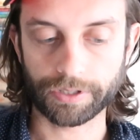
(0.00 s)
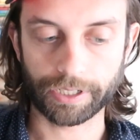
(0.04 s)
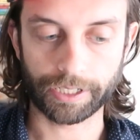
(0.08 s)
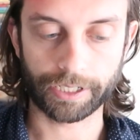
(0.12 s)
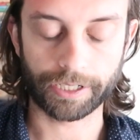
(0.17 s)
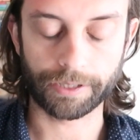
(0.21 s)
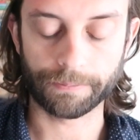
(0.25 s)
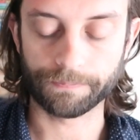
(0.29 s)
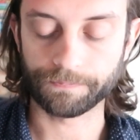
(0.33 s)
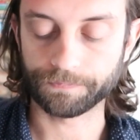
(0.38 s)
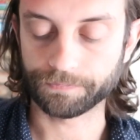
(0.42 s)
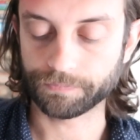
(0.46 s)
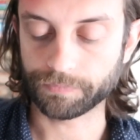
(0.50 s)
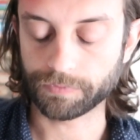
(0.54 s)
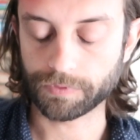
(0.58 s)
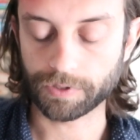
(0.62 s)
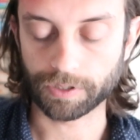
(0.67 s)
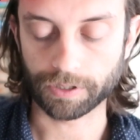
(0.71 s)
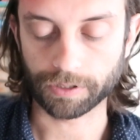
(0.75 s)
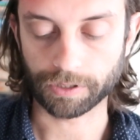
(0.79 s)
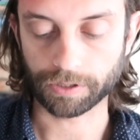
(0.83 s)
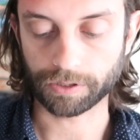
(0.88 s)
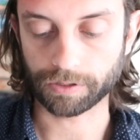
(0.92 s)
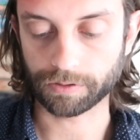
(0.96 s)
Um,
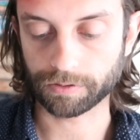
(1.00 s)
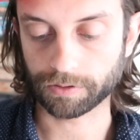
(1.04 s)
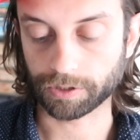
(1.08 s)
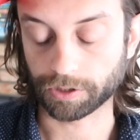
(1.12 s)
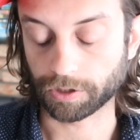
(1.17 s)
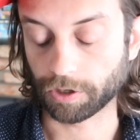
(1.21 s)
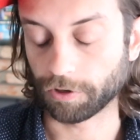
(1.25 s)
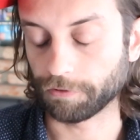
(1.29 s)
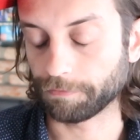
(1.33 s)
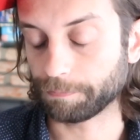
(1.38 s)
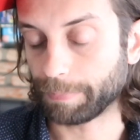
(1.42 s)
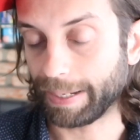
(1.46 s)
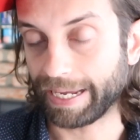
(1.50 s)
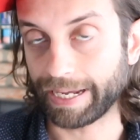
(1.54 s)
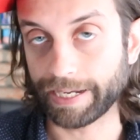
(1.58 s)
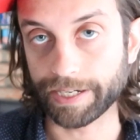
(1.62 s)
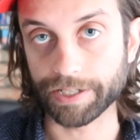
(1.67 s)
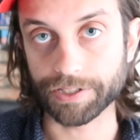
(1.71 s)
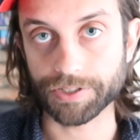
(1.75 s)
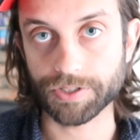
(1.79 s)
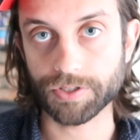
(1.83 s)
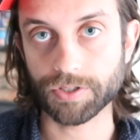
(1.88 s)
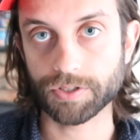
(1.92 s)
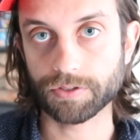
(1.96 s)
the, the golf
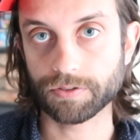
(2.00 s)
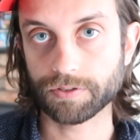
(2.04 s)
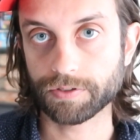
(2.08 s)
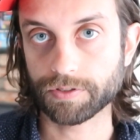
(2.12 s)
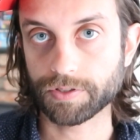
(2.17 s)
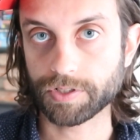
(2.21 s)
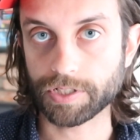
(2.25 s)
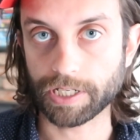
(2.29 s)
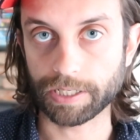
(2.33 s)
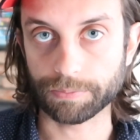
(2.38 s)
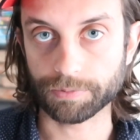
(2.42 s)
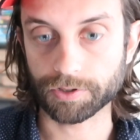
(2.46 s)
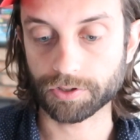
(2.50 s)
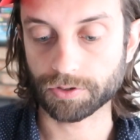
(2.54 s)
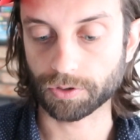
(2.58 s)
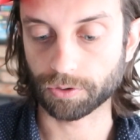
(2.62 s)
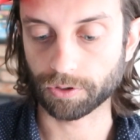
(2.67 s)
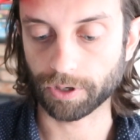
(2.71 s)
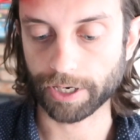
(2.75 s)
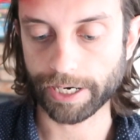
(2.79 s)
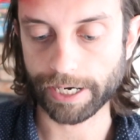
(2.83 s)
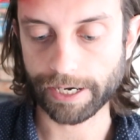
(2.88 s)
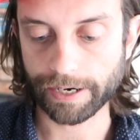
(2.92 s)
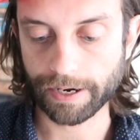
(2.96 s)
pants, same
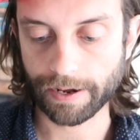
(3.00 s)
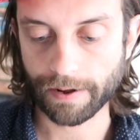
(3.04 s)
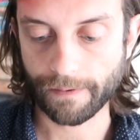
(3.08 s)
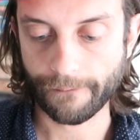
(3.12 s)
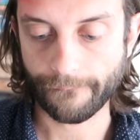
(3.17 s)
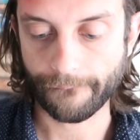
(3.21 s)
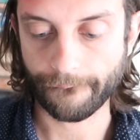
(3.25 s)
story.